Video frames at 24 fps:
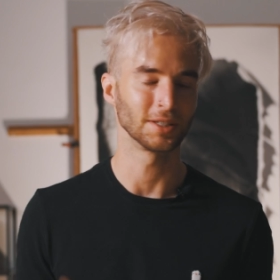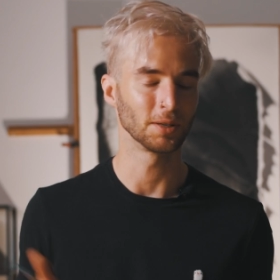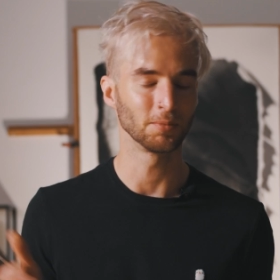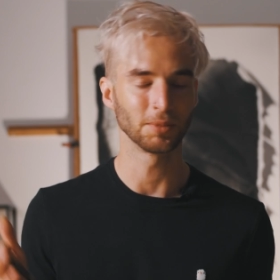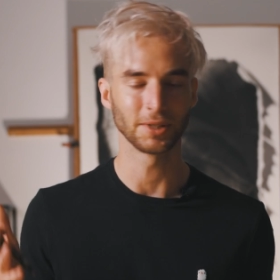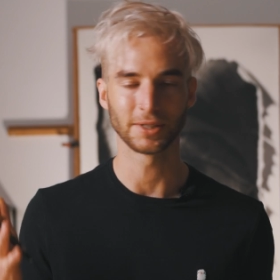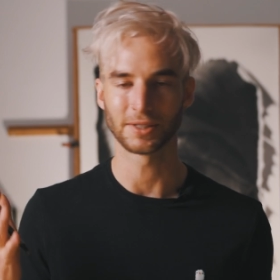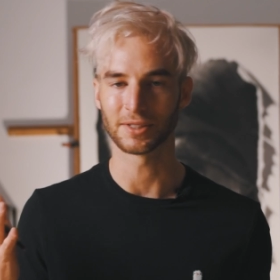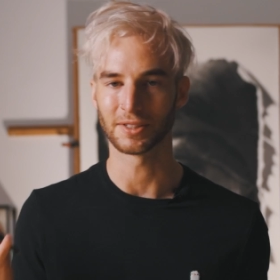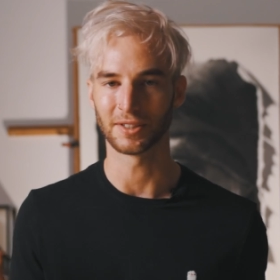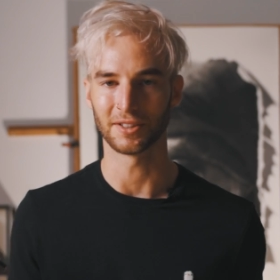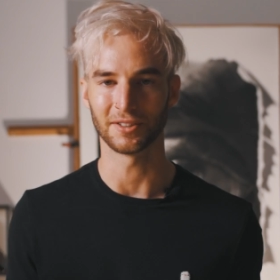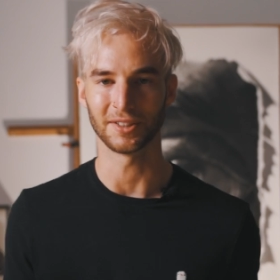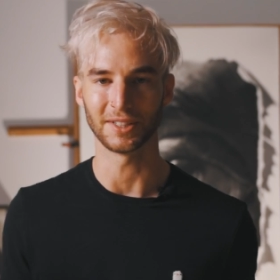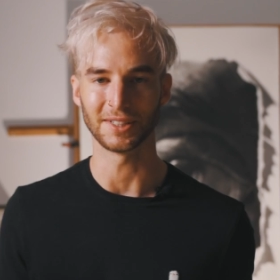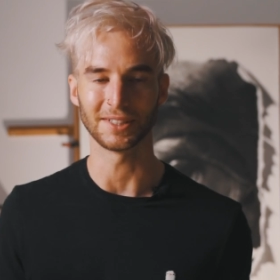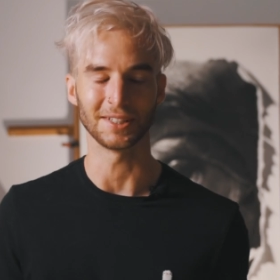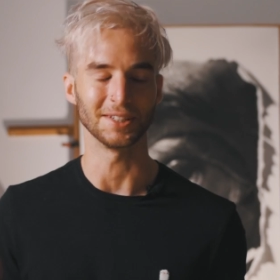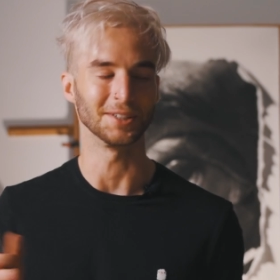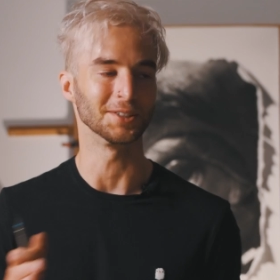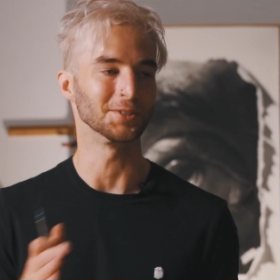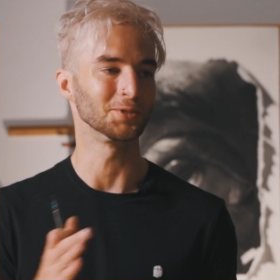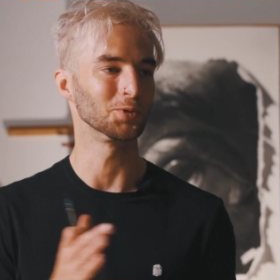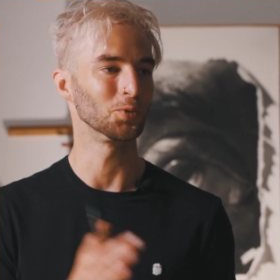simplest series
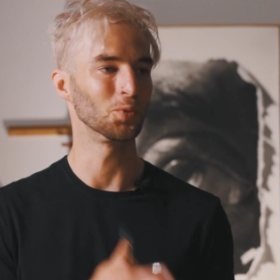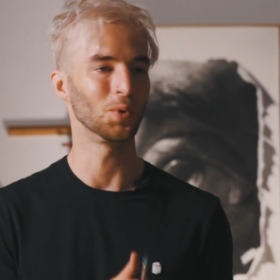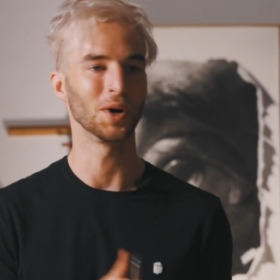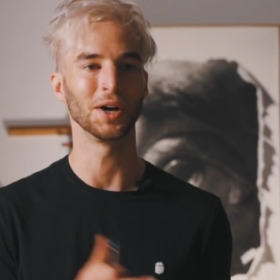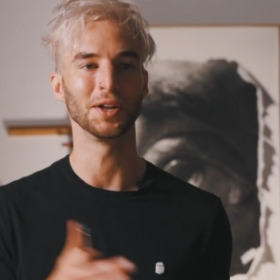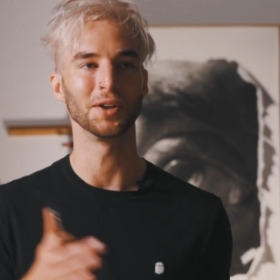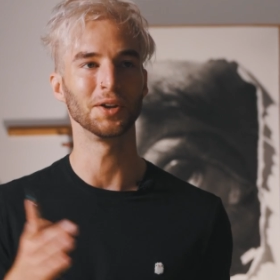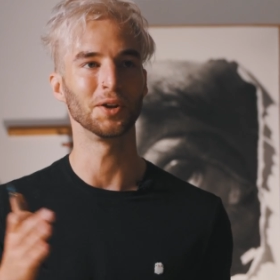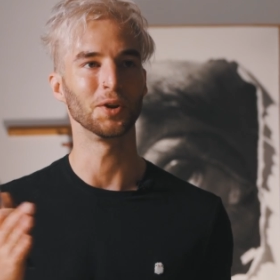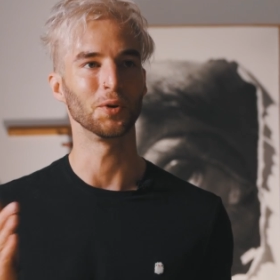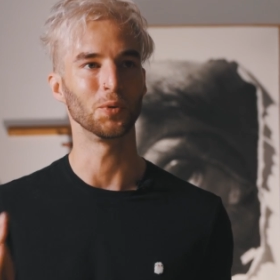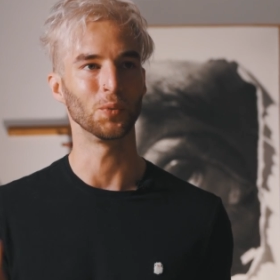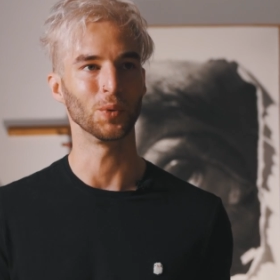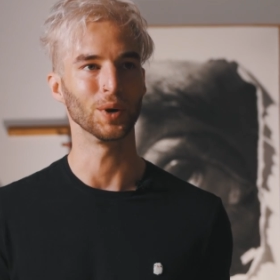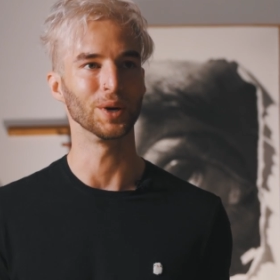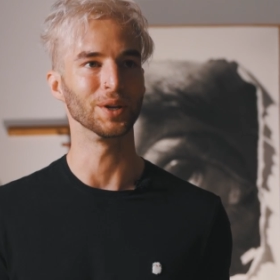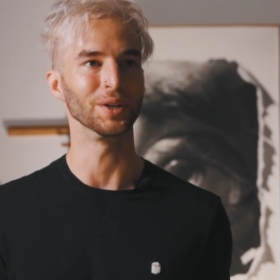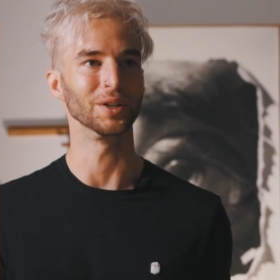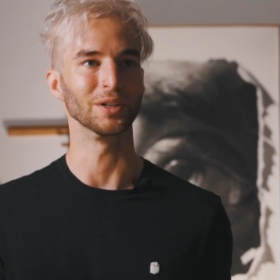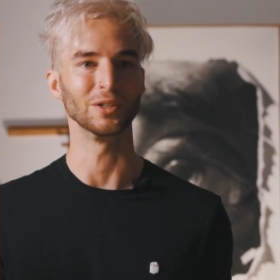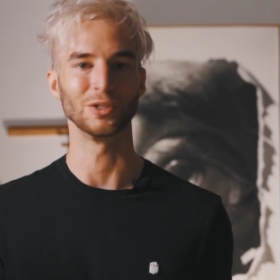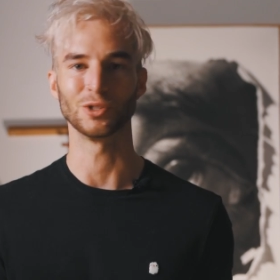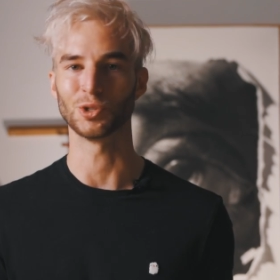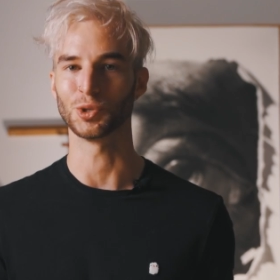is 1,
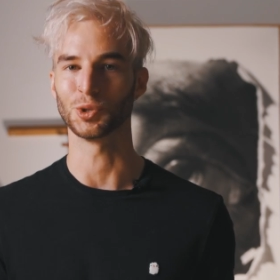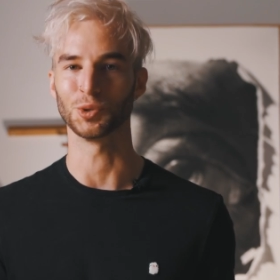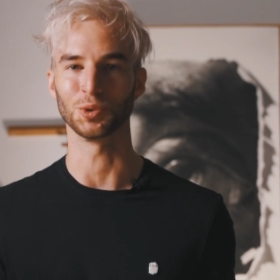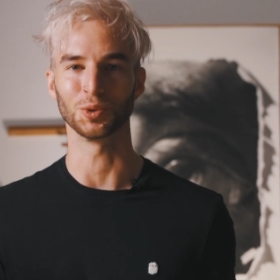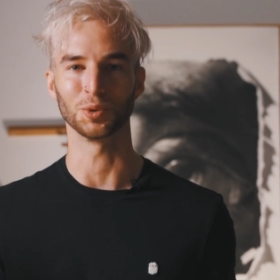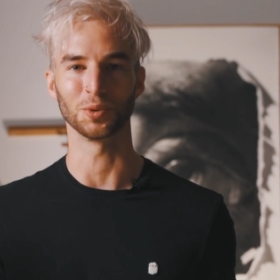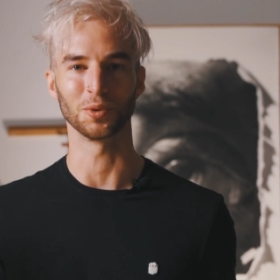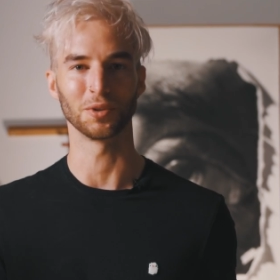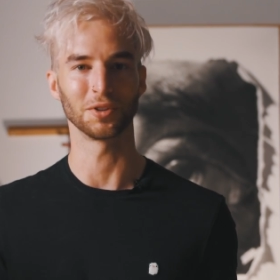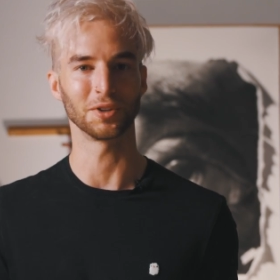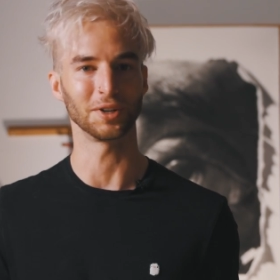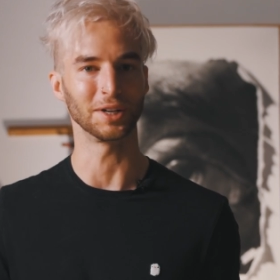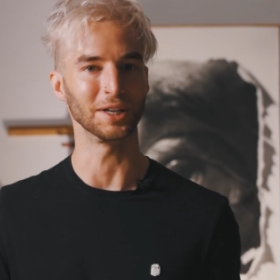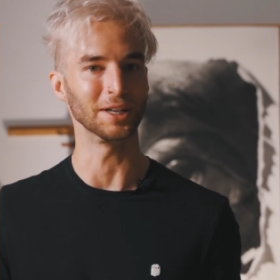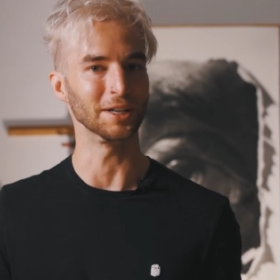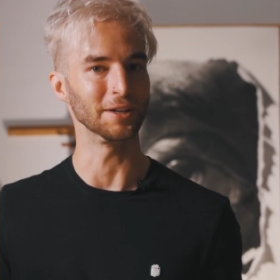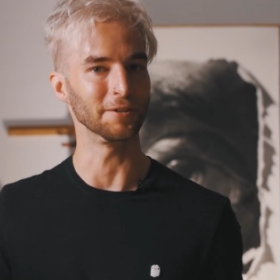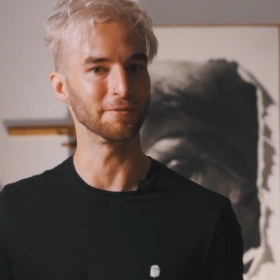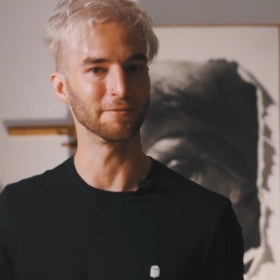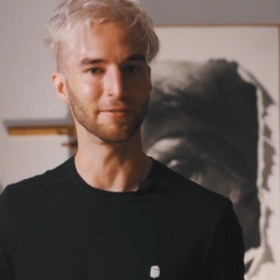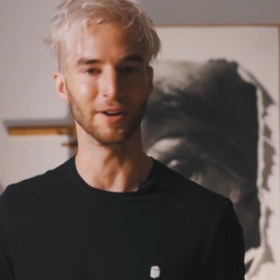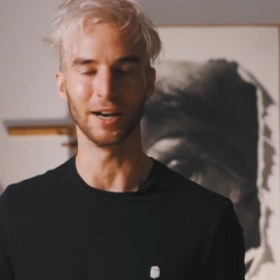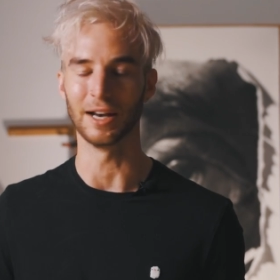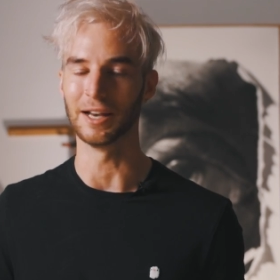1, 2, 3,
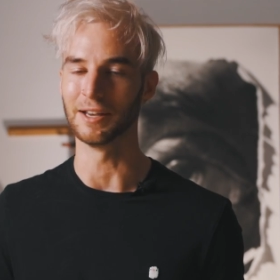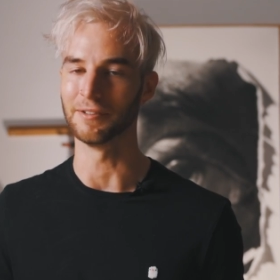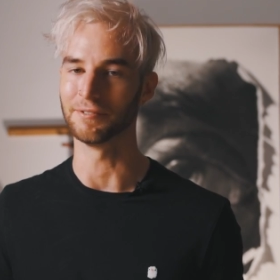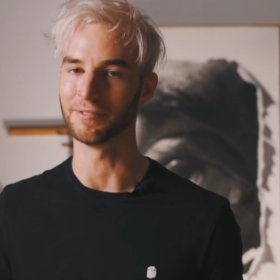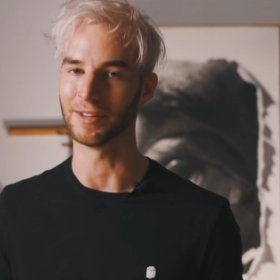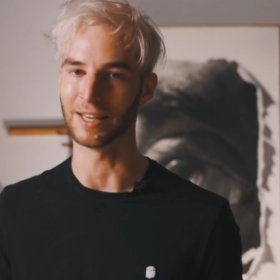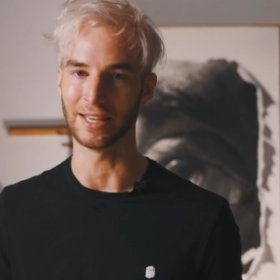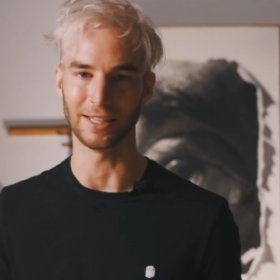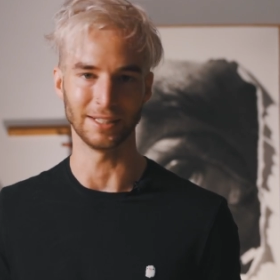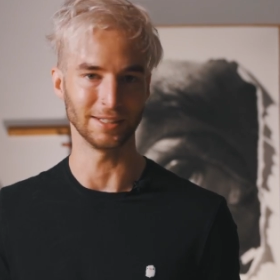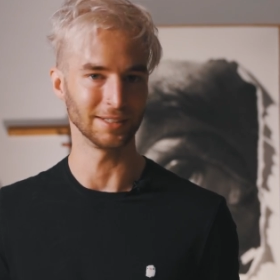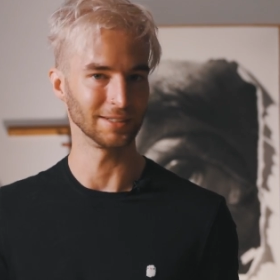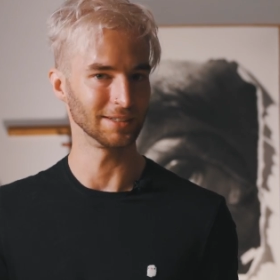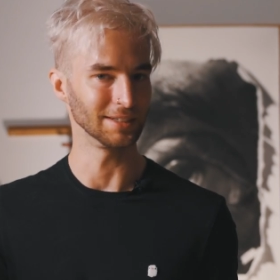5, 8,